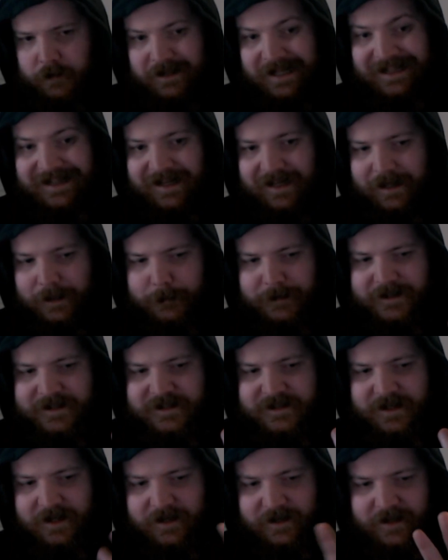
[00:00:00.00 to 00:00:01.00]
likely going to be
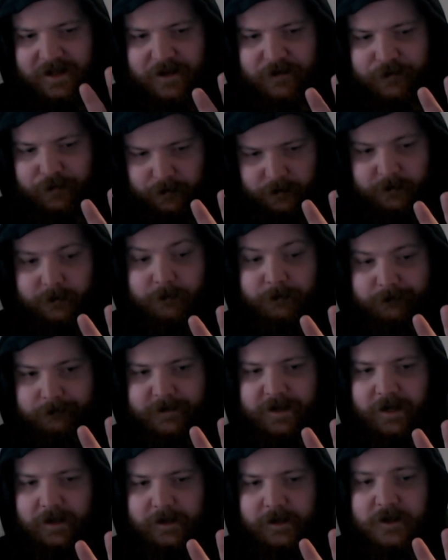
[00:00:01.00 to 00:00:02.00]
stuck there for
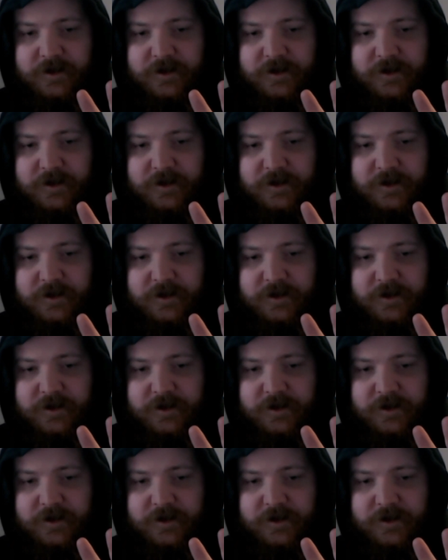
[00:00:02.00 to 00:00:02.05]
nearly